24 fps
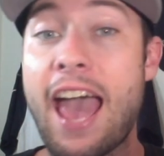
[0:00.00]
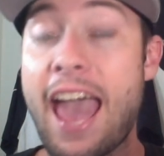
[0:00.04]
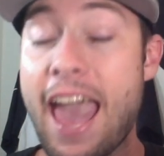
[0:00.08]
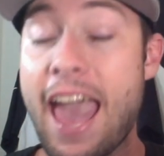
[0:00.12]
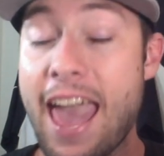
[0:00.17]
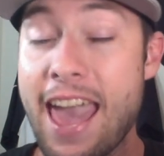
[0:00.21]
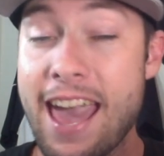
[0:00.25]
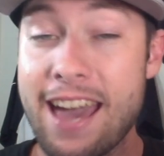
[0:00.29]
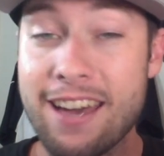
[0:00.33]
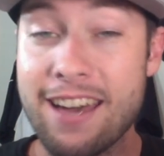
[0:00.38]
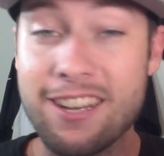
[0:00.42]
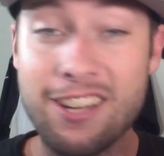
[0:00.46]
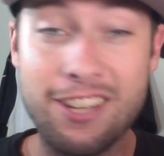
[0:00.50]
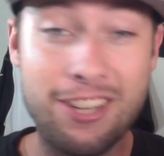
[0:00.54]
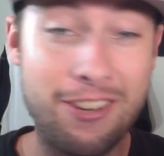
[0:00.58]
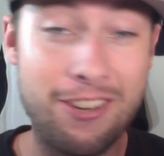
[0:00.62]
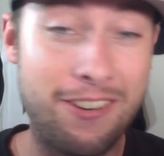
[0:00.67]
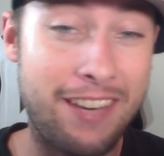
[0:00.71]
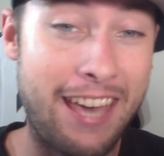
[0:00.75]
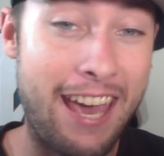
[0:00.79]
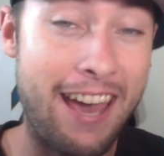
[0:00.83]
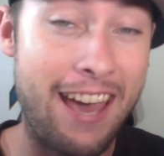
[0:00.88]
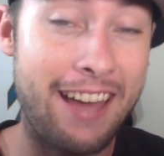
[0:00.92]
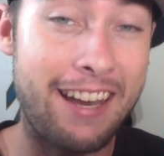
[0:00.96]
And you
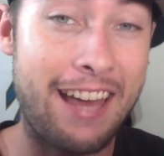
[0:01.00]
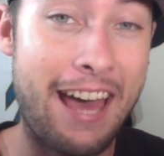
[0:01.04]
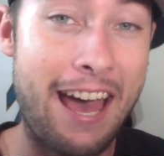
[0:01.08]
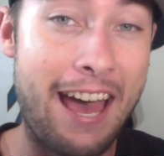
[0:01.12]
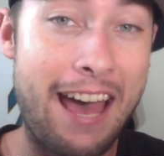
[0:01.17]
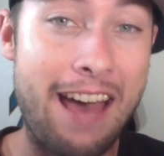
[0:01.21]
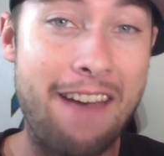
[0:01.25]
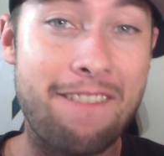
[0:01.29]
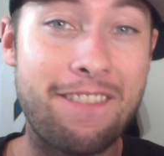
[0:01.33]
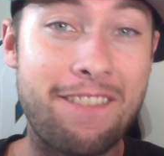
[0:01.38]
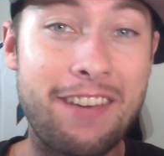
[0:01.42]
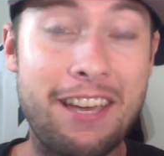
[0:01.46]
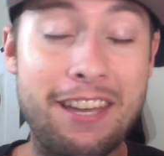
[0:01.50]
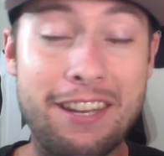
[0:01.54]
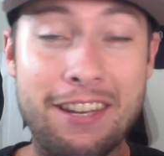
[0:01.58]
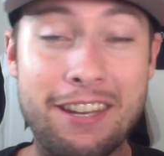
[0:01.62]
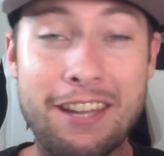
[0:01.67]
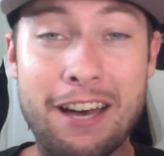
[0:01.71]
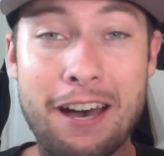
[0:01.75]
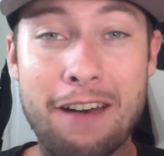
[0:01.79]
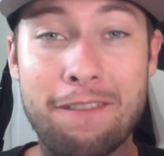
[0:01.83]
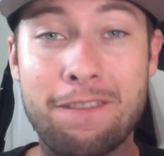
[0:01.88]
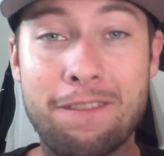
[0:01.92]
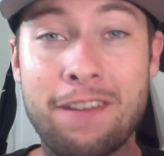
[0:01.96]
can't have
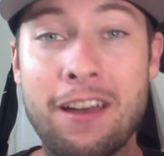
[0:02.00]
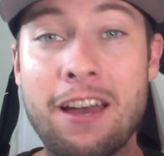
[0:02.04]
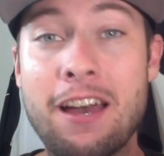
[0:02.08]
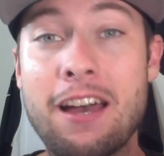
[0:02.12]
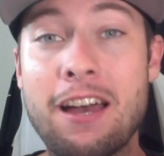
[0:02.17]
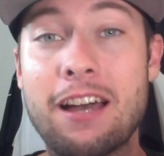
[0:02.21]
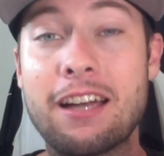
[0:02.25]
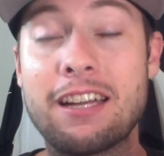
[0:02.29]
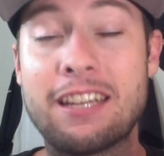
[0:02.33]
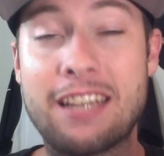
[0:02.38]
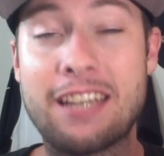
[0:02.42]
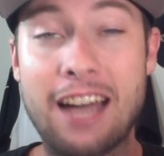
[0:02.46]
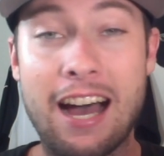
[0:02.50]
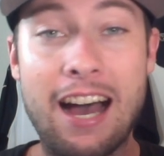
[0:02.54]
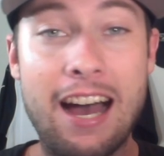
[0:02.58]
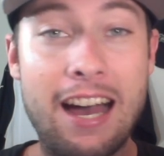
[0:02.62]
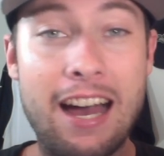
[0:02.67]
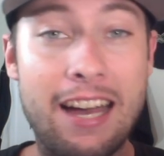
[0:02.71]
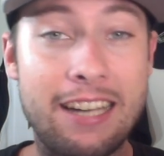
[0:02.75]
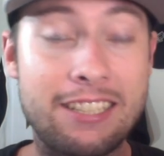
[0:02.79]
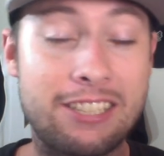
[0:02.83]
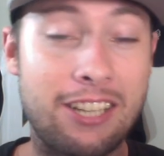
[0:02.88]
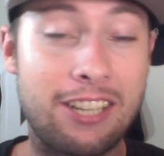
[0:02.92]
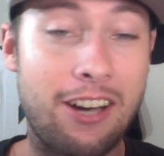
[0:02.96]
enough
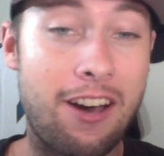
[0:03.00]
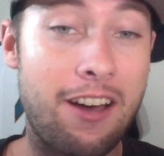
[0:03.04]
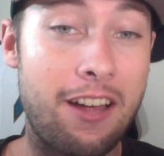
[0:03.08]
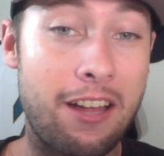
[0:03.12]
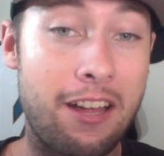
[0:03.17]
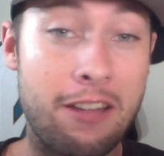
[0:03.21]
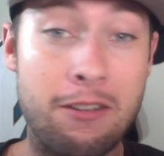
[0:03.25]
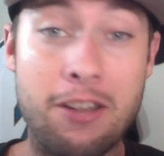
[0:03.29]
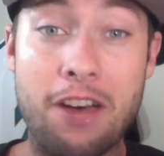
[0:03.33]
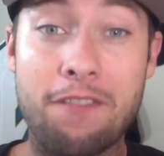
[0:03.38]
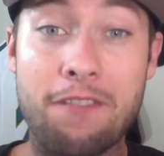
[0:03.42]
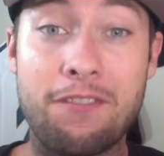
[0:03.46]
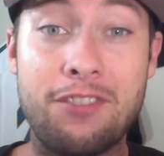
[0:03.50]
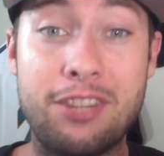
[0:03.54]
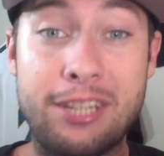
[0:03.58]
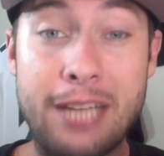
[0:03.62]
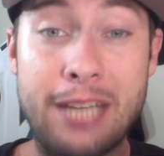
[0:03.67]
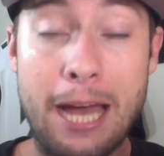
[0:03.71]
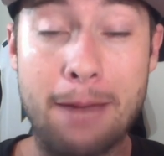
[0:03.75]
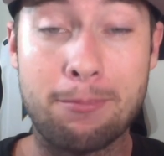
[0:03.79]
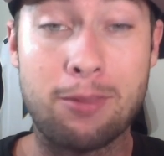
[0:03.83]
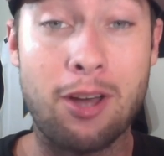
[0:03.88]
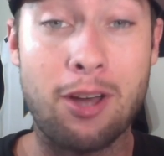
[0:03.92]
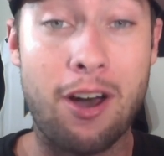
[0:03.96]
guys, enough
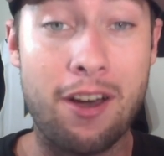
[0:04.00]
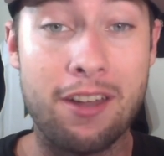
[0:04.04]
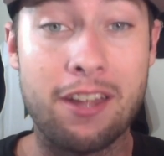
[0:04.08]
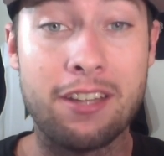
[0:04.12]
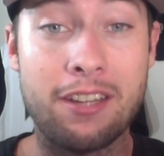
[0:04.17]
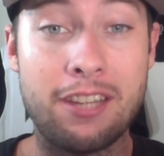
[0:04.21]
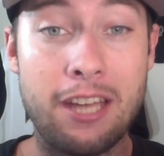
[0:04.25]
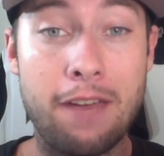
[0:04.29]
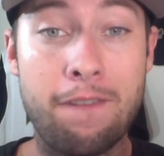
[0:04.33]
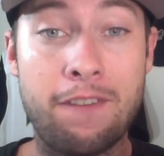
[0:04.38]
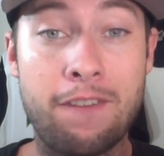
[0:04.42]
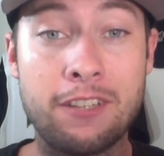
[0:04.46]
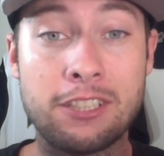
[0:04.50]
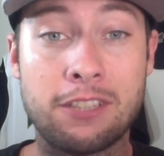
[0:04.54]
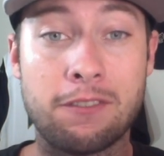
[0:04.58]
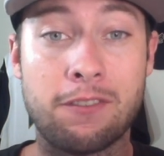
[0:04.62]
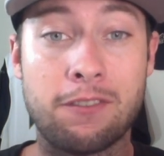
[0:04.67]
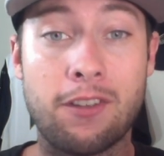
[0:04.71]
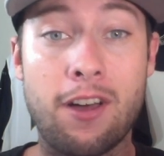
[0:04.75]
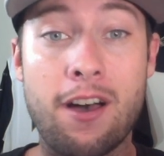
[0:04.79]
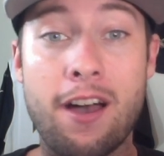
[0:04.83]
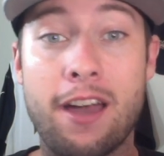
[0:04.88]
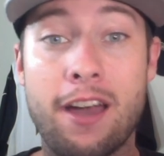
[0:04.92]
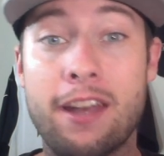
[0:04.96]
depth on a
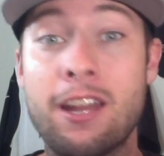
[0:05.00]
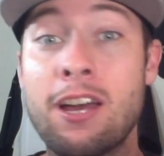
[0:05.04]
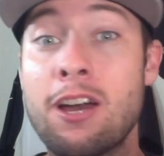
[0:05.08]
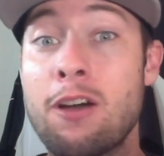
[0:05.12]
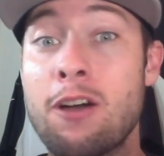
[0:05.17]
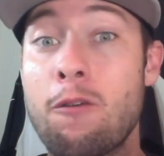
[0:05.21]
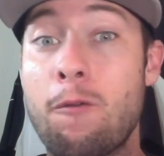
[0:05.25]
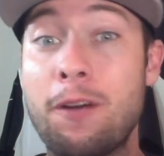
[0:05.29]
defensive line.